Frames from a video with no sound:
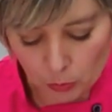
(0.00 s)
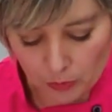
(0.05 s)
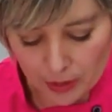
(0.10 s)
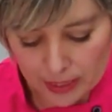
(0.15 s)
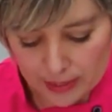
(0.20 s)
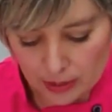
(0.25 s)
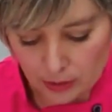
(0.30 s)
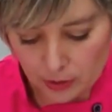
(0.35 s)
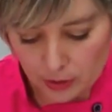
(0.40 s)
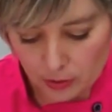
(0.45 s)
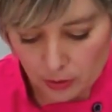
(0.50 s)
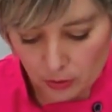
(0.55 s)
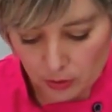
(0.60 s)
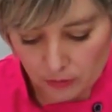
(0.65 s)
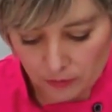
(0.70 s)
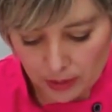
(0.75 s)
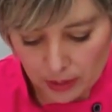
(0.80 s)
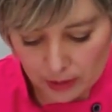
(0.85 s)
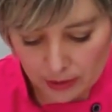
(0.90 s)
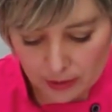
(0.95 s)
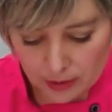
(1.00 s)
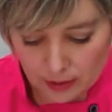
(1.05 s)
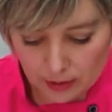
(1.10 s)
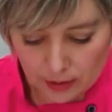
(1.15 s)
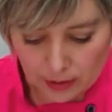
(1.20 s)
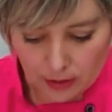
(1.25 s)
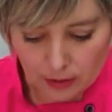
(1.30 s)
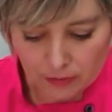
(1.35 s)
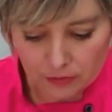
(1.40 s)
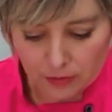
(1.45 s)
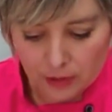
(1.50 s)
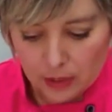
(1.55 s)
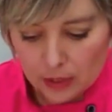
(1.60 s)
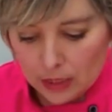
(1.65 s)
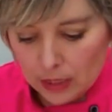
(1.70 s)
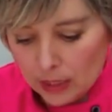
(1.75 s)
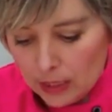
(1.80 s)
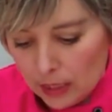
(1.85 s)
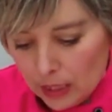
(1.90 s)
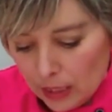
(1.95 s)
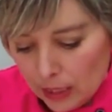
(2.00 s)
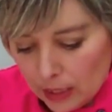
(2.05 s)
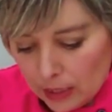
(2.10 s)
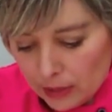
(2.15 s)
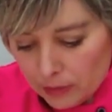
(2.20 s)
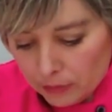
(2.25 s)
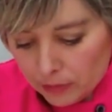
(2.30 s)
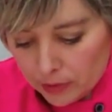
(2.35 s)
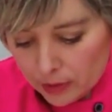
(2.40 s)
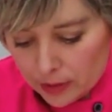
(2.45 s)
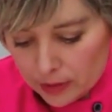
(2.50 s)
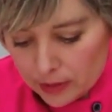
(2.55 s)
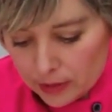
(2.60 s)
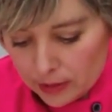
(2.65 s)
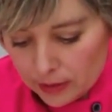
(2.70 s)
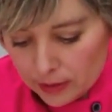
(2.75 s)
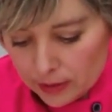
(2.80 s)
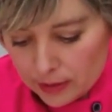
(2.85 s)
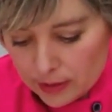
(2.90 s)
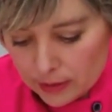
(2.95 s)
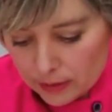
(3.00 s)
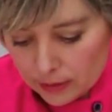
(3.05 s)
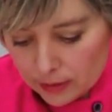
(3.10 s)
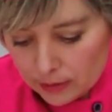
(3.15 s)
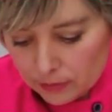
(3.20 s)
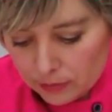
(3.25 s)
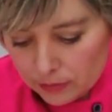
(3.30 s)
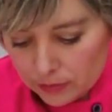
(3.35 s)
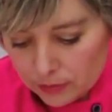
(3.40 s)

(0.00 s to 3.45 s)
That's how you know you've got it thin enough. And then we're going to take this off